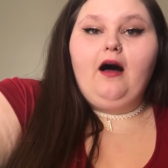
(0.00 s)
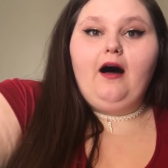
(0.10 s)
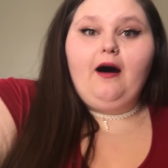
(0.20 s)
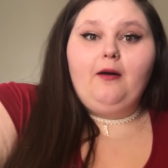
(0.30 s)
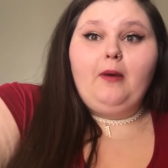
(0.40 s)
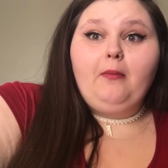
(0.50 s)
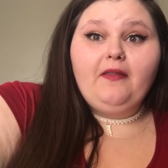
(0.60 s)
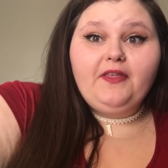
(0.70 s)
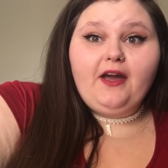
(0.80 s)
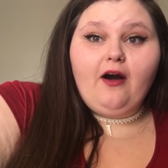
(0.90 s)
Um, a
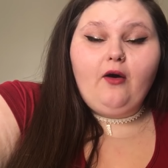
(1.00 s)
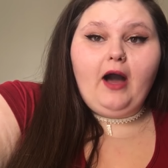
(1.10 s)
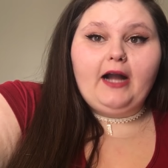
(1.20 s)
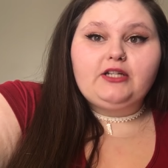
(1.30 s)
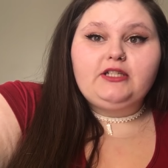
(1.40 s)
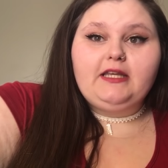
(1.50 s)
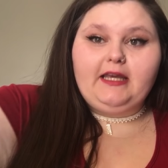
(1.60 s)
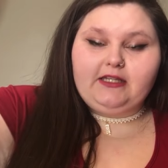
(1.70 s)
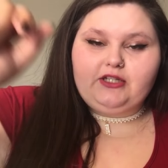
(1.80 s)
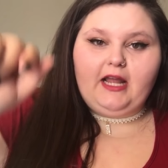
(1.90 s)
month ago, actually
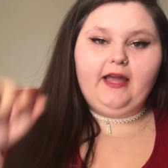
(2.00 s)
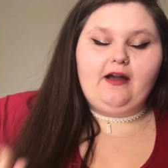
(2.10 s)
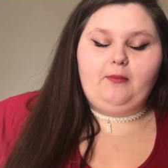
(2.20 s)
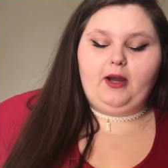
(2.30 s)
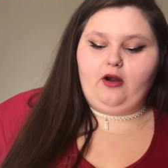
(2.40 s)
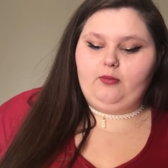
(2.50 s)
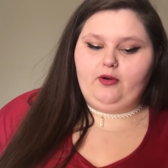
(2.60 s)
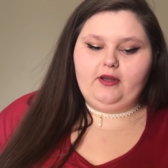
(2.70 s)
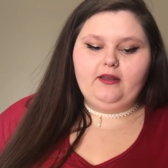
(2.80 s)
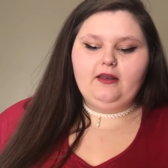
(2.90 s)
yesterday, I got my heart
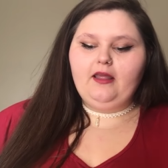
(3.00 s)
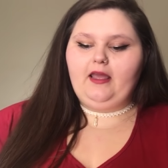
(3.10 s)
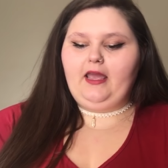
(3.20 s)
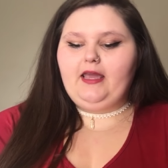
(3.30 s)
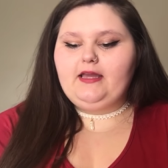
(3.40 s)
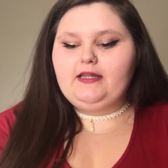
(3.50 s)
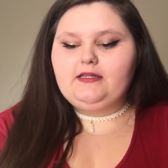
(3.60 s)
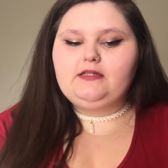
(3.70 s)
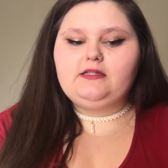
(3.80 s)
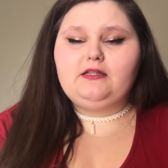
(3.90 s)
broken
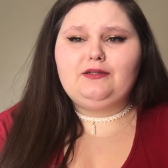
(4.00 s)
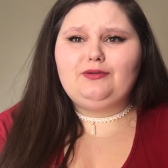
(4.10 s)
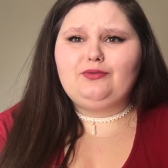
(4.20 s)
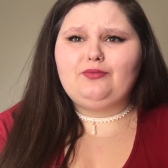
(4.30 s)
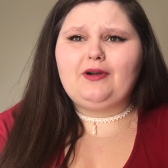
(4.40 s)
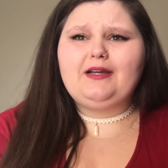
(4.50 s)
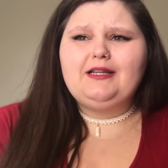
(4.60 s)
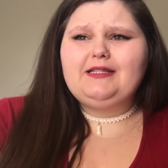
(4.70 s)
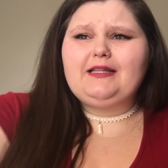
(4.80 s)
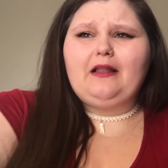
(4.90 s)
and we're
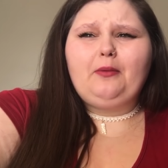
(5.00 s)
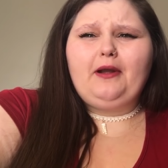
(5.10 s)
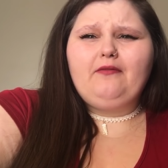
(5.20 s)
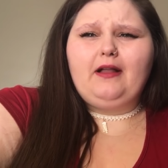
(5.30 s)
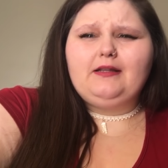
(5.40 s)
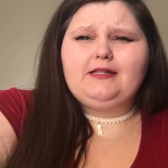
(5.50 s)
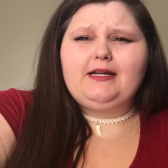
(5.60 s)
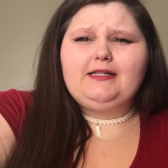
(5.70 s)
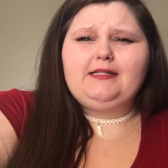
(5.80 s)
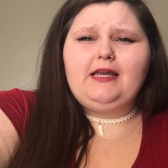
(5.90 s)
gonna celebrate
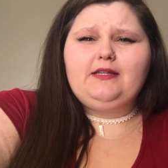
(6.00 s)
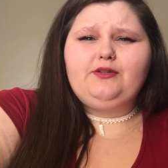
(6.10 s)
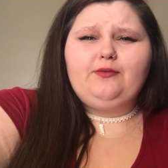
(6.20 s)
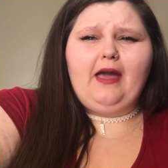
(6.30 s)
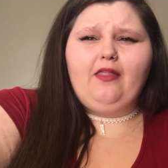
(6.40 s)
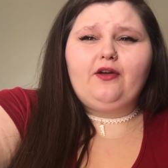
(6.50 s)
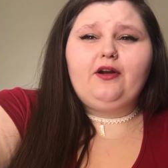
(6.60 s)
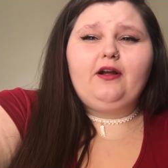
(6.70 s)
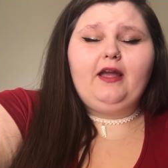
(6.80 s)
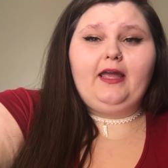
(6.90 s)
Valentine's Day
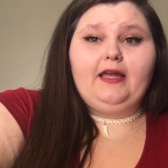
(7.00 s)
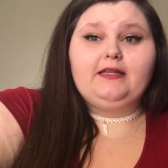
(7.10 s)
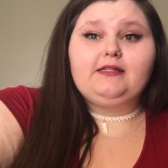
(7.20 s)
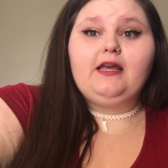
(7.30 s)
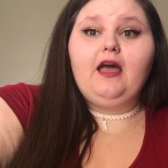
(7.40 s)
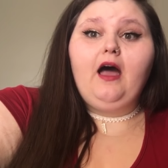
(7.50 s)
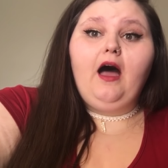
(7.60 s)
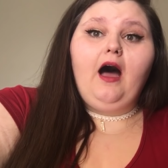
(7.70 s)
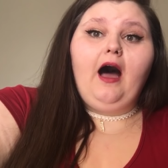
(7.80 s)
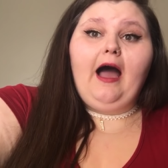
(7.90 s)
together and
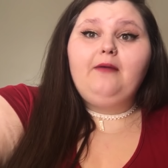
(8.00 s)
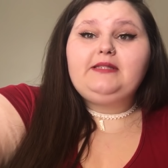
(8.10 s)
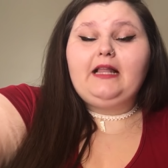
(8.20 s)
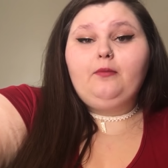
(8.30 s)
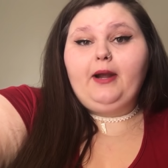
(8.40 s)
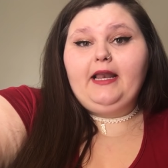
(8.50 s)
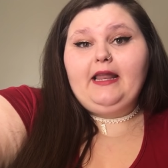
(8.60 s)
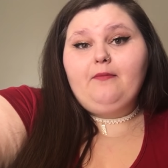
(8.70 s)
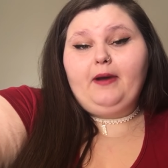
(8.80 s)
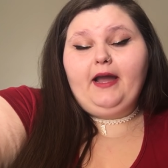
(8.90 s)
I'm celebrating
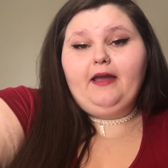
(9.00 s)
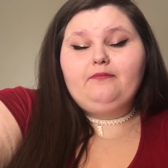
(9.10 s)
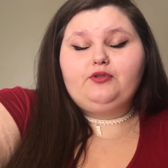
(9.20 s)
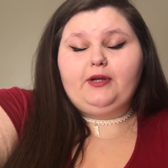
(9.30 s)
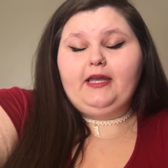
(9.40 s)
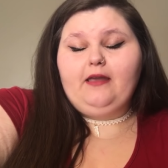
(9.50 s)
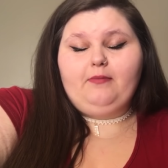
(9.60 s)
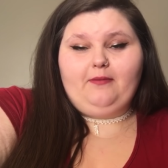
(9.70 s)
it by drinking by